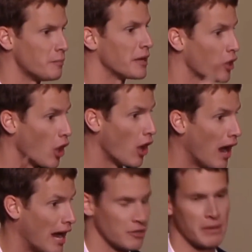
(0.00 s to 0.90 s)
you've been
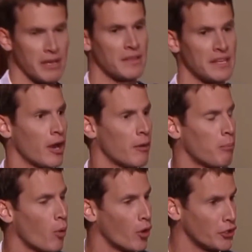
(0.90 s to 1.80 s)
caught, you've been at the
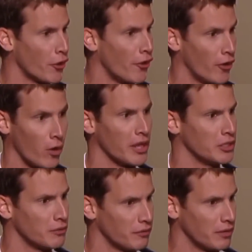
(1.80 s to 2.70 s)
airport urinal
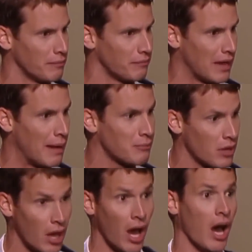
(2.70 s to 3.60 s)
in your
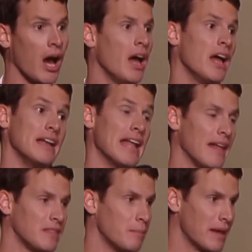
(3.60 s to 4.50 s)
flip-flops.
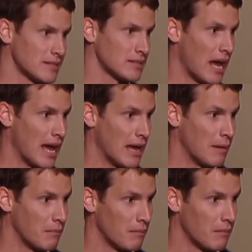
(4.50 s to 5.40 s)
Not the best
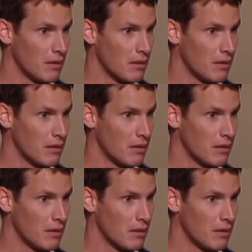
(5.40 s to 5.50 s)
time.